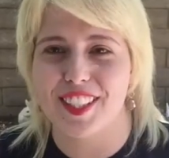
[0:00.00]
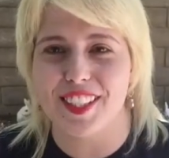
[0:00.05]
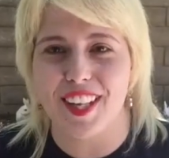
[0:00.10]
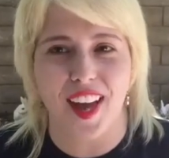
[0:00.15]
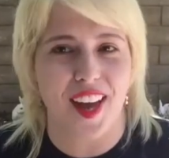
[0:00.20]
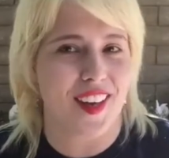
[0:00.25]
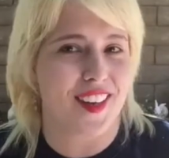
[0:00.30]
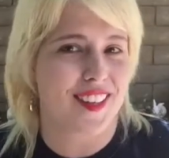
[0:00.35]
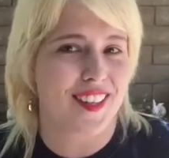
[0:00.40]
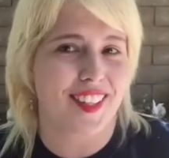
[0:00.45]

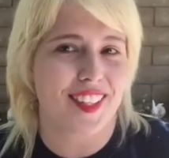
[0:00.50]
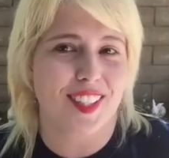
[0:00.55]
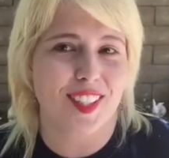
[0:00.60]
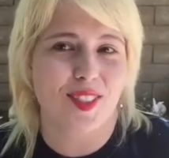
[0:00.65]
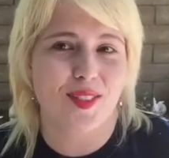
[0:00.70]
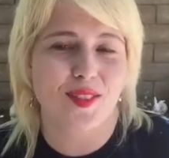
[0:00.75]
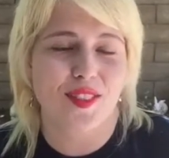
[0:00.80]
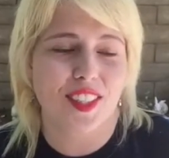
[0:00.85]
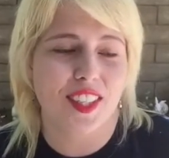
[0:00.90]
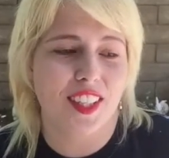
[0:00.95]
done
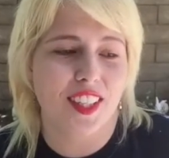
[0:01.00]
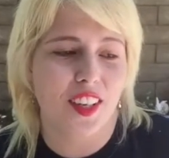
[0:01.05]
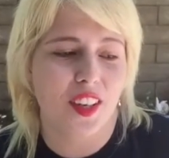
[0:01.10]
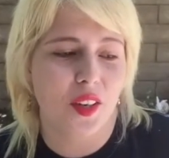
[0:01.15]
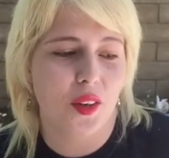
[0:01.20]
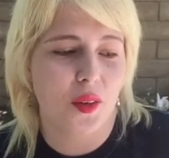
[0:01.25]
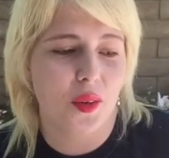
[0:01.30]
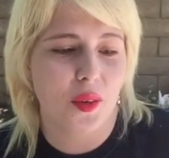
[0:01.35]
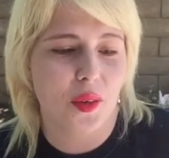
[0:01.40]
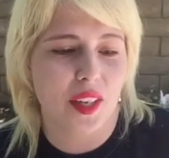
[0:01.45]
this
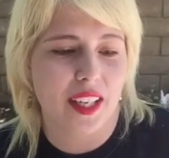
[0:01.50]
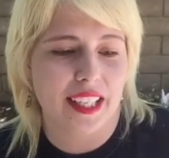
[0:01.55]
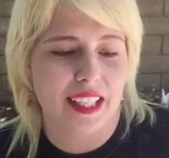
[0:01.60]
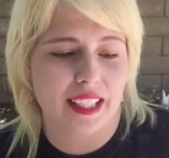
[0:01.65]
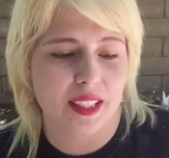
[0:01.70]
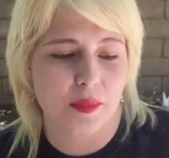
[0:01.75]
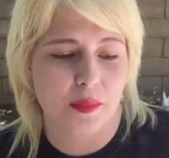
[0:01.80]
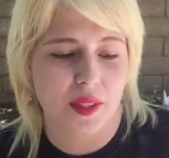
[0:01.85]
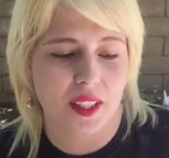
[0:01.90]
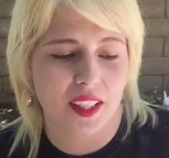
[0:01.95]
video
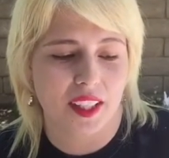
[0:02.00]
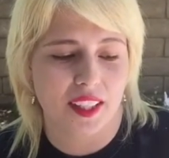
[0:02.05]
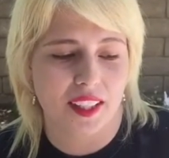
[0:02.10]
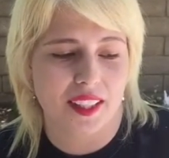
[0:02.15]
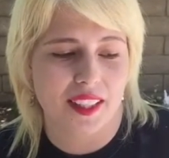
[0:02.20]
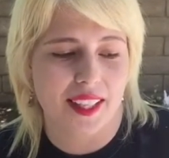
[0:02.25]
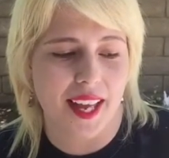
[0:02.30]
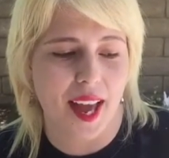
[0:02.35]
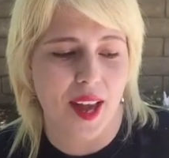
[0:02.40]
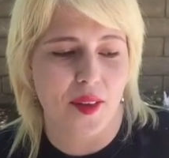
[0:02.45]
is
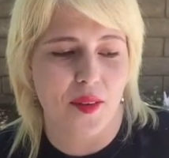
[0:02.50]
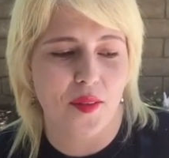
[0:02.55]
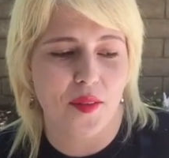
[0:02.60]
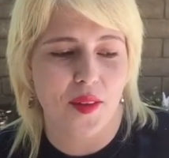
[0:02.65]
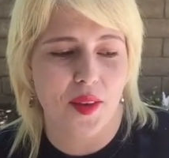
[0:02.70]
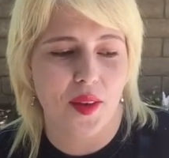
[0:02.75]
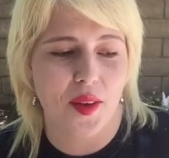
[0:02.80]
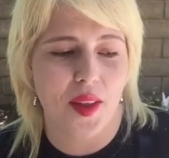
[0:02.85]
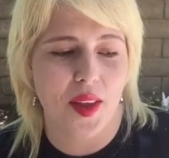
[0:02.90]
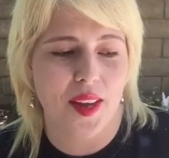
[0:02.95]
because I
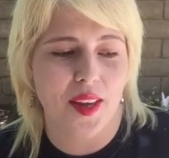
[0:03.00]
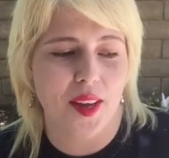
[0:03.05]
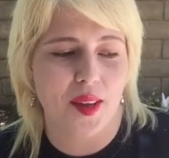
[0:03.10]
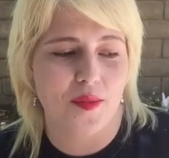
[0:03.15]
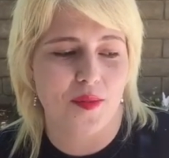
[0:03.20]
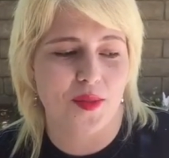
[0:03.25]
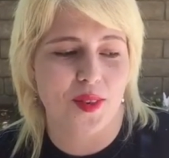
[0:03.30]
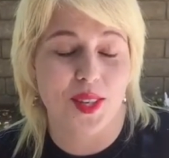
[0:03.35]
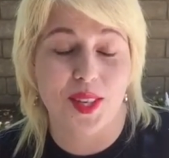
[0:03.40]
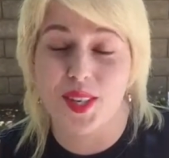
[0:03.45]
feel like
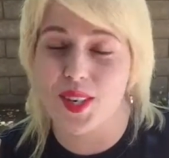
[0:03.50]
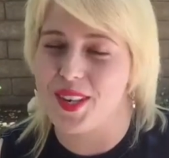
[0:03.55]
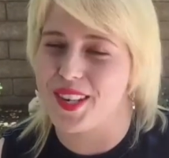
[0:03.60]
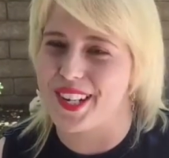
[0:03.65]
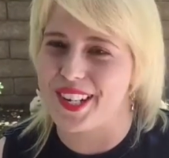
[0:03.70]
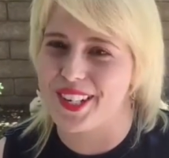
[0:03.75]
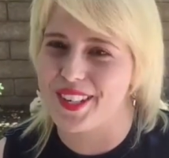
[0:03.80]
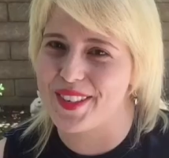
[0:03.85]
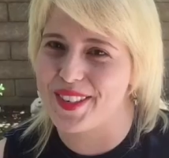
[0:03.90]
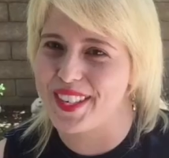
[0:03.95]
I'm really
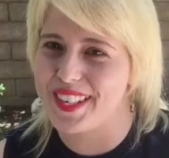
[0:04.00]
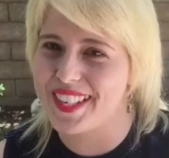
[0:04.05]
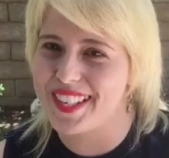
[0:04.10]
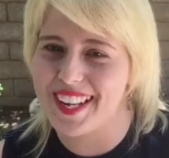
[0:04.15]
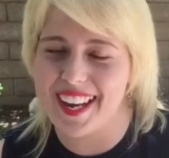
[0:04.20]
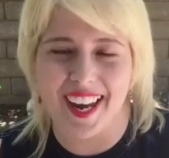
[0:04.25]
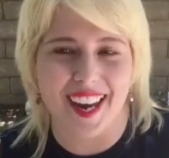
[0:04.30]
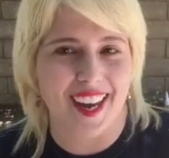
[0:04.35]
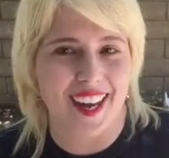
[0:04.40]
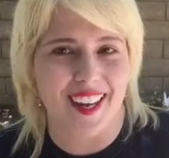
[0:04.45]

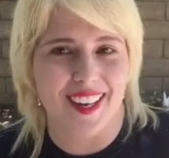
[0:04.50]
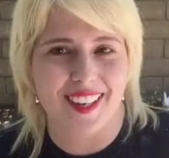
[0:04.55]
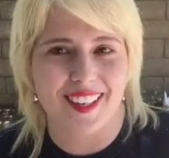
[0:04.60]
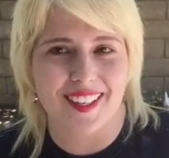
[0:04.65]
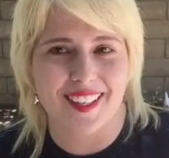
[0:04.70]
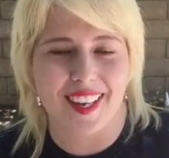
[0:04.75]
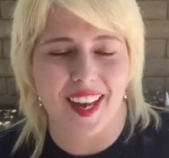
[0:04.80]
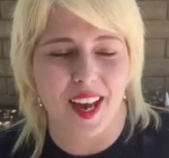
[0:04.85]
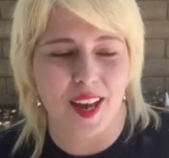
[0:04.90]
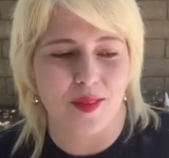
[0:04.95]
awkward
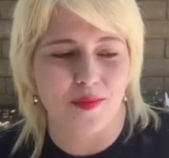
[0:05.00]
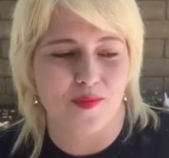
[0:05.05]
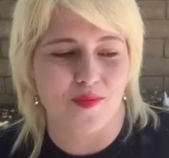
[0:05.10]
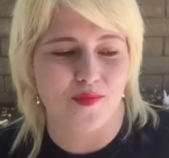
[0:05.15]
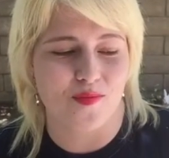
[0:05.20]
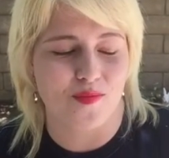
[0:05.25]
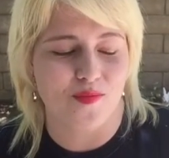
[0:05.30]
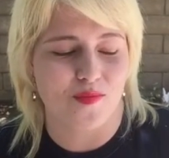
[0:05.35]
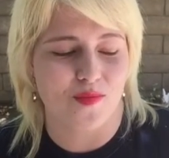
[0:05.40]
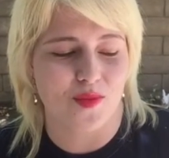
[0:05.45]
and
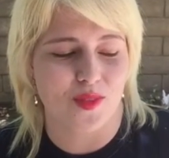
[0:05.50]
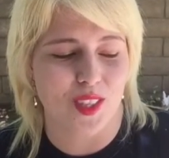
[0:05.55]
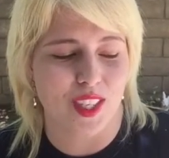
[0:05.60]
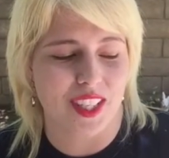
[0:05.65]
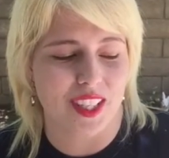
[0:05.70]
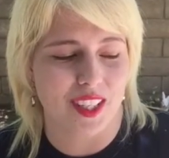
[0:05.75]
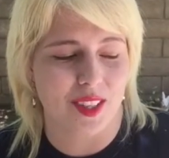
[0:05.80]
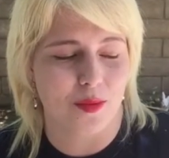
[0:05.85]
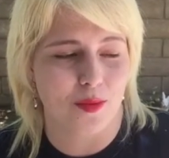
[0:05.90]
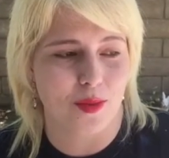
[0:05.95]
I'm
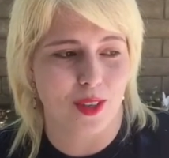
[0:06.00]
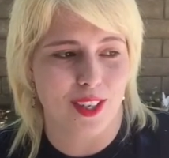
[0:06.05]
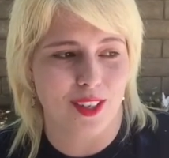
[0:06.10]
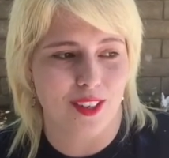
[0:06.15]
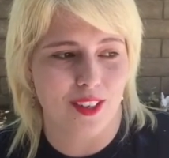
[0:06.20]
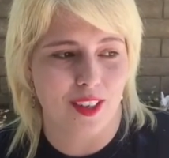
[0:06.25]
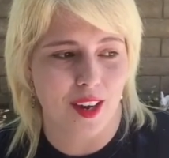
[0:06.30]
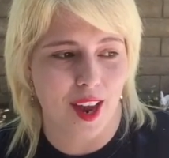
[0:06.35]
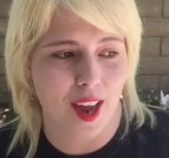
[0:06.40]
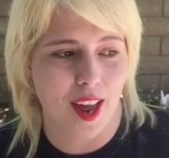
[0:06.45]
really
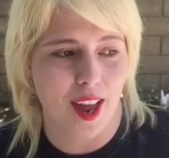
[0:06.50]
weird,